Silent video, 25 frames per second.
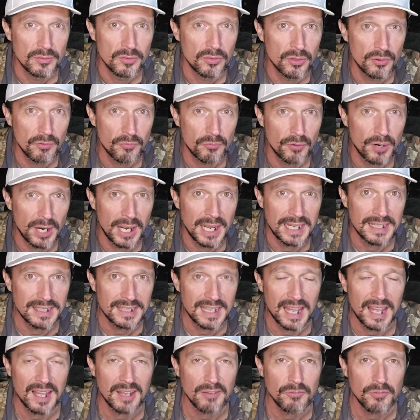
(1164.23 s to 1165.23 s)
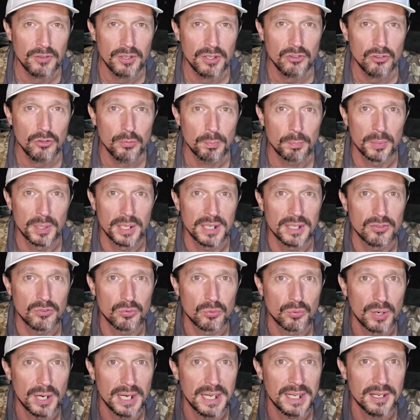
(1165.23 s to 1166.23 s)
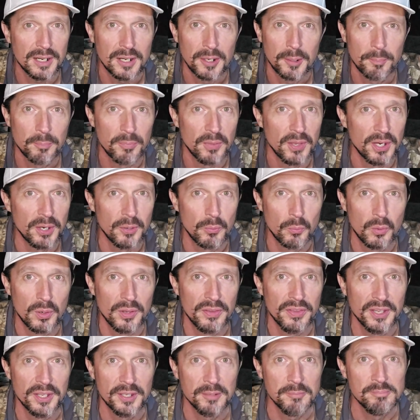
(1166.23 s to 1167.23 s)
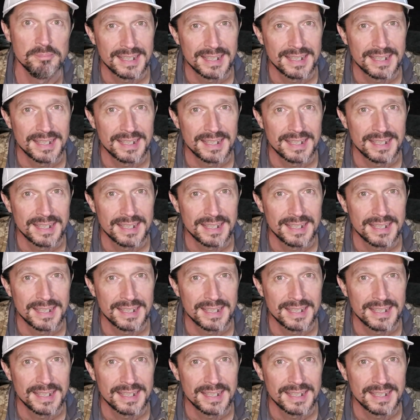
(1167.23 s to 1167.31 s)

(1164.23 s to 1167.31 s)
the fried catfish, but it's right up there with it.